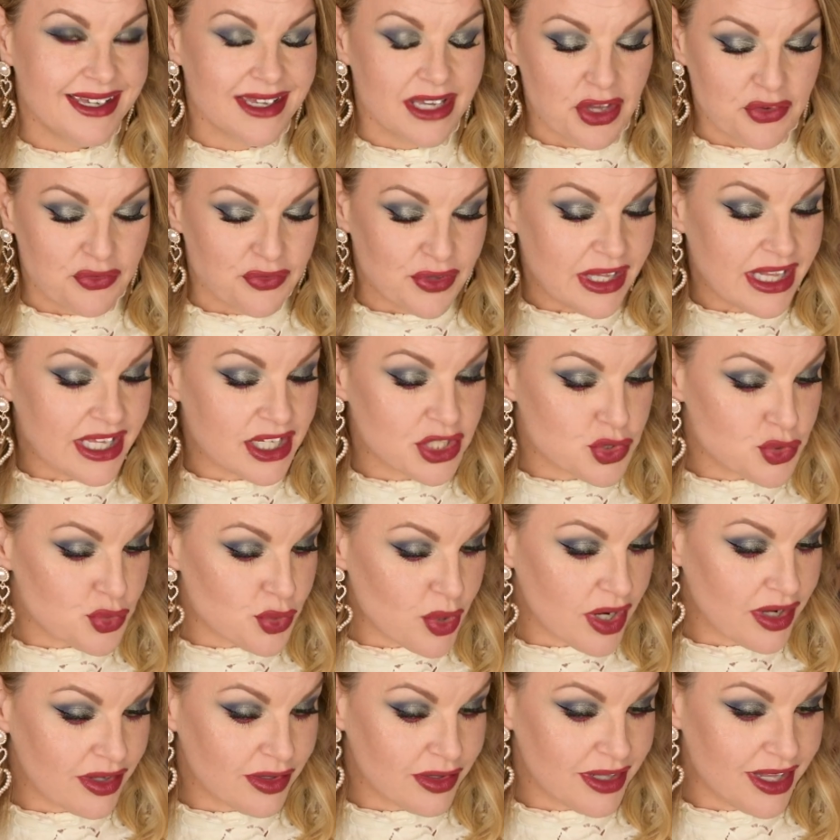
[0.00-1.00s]
I feel like
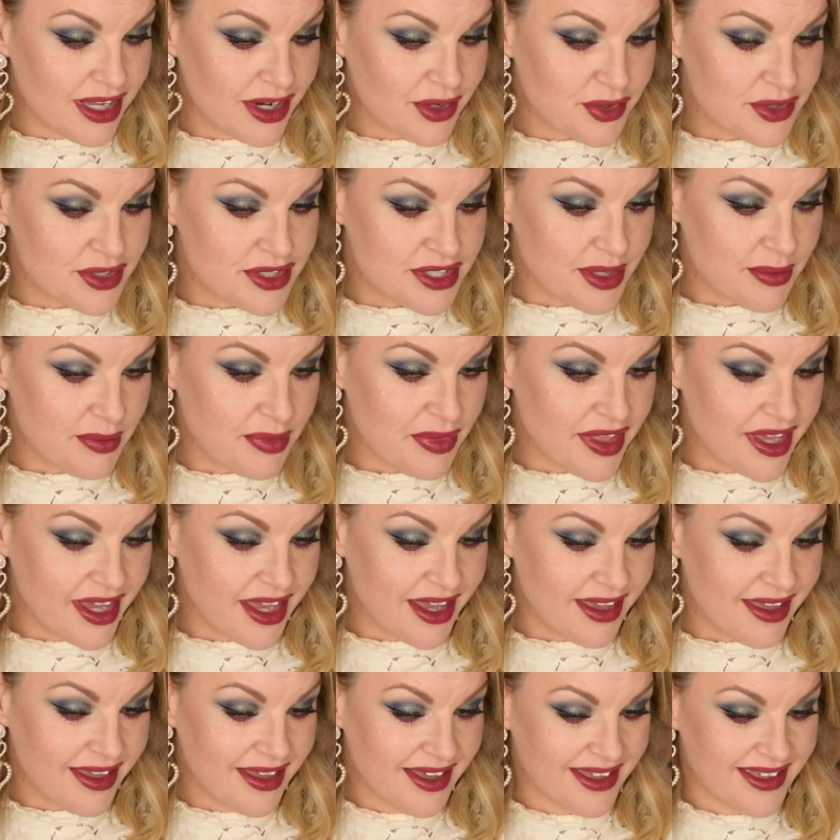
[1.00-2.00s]
Dracula or
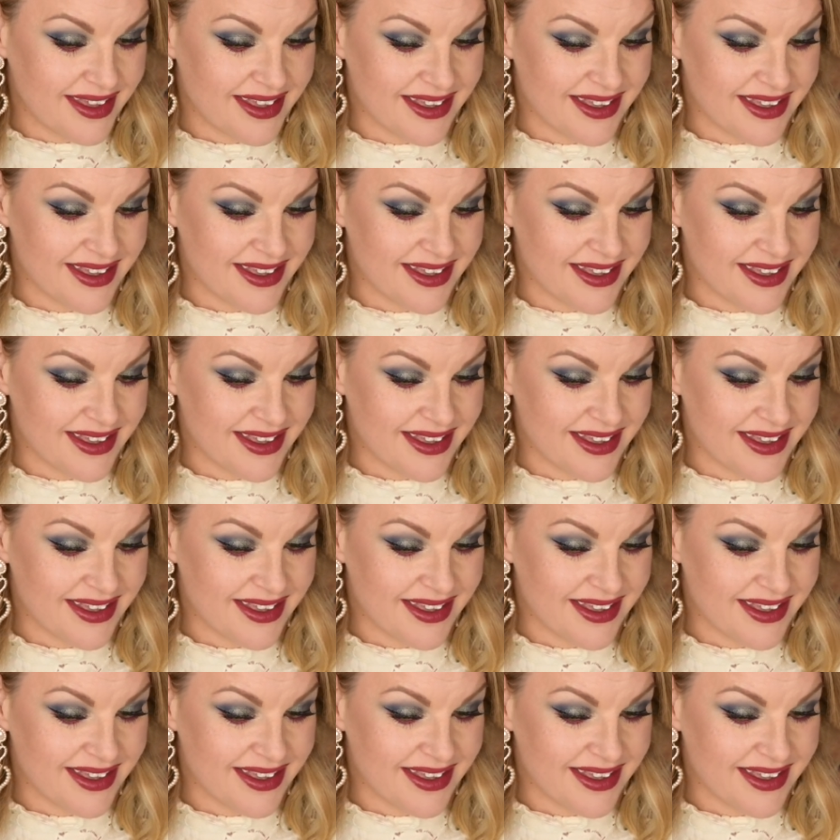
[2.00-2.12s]
something.